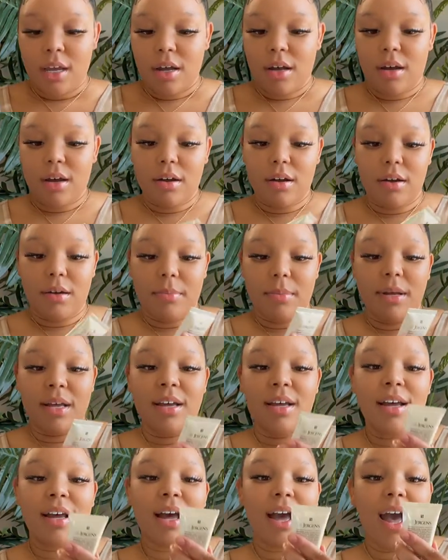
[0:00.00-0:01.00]
I
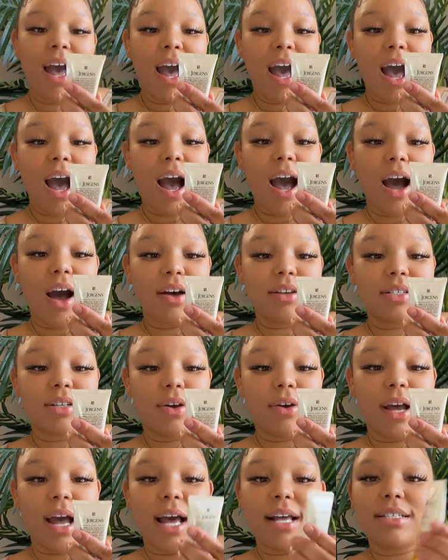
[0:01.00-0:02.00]
also
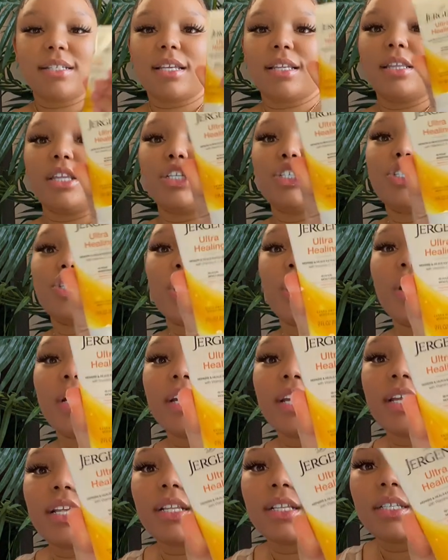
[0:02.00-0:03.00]
got the
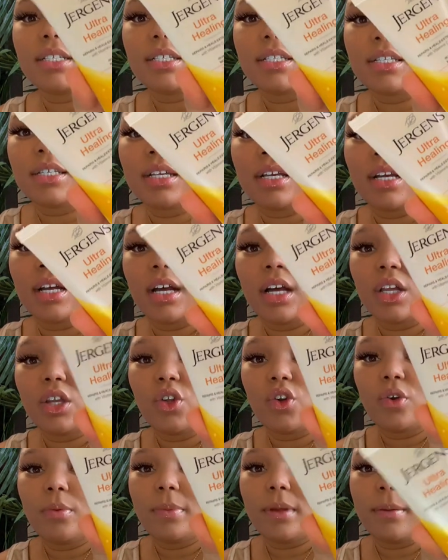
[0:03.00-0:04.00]
Jergens, a
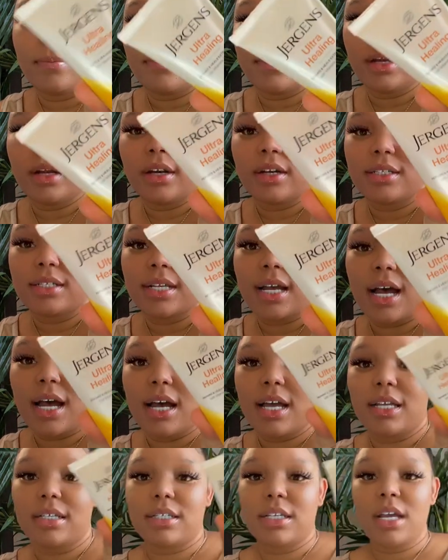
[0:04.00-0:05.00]
little bit bigger
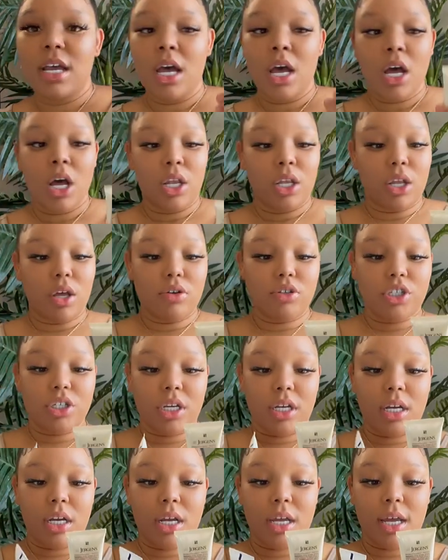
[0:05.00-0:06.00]
size
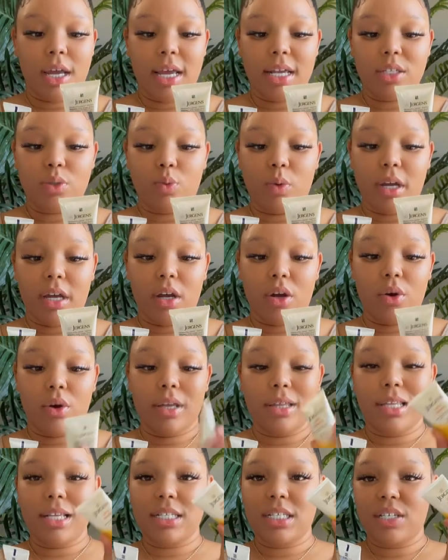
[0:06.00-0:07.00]
lotion as well,
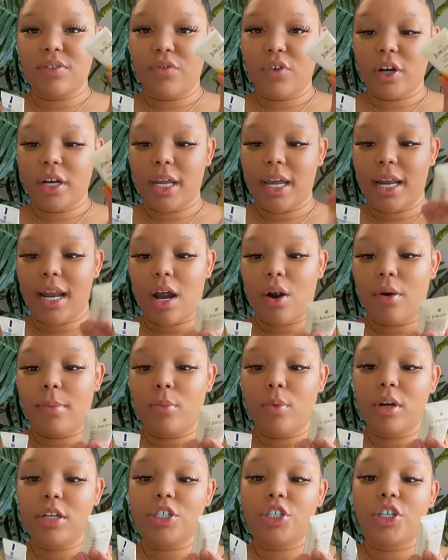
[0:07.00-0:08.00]
and this is 48-hour
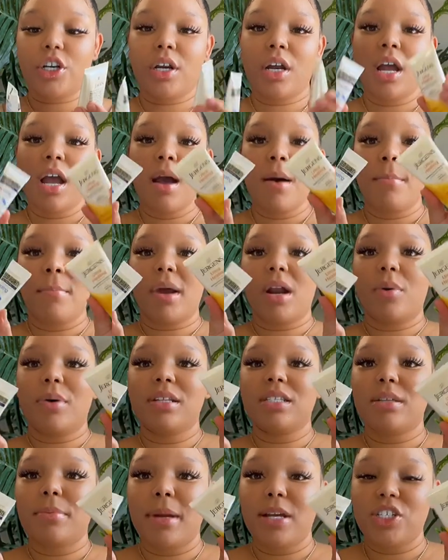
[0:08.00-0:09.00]
moisture, but I
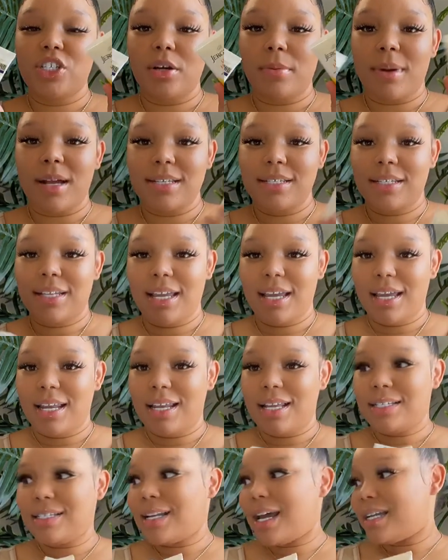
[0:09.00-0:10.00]
wanted to make sure my skin
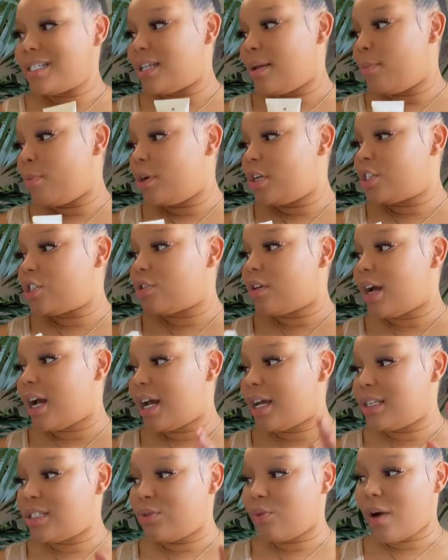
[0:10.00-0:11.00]
is nice and
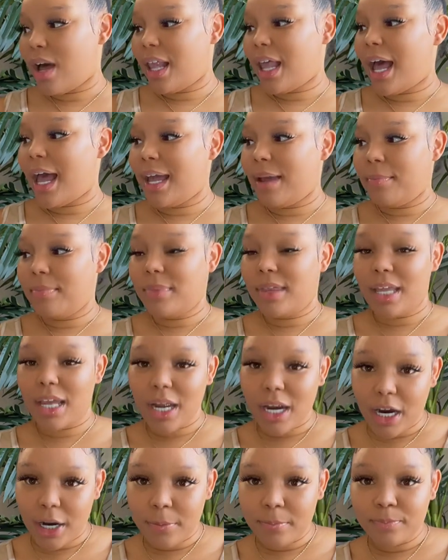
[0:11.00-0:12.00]
moisturized while I am
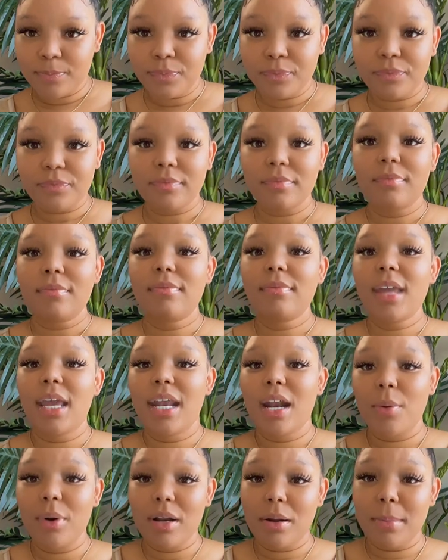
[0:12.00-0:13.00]
there, and
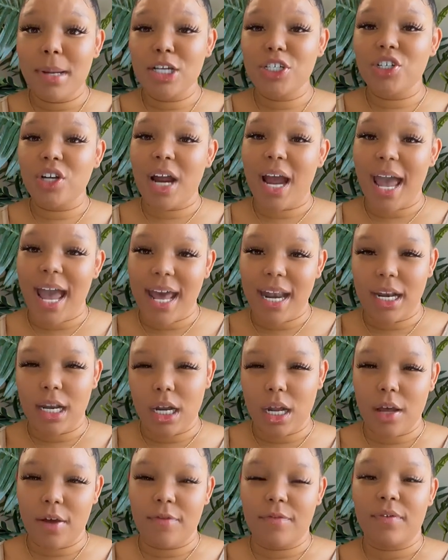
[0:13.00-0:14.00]
I wanted to make sure I had
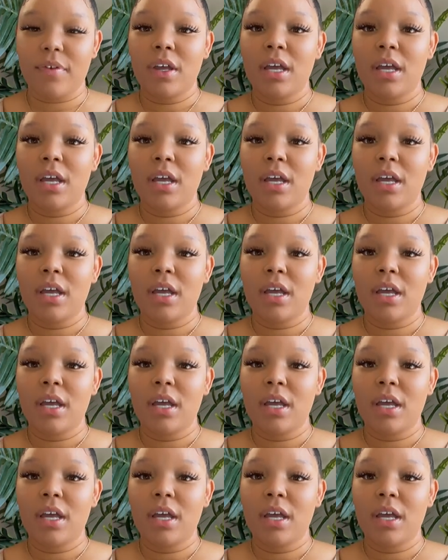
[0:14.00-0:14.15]
enough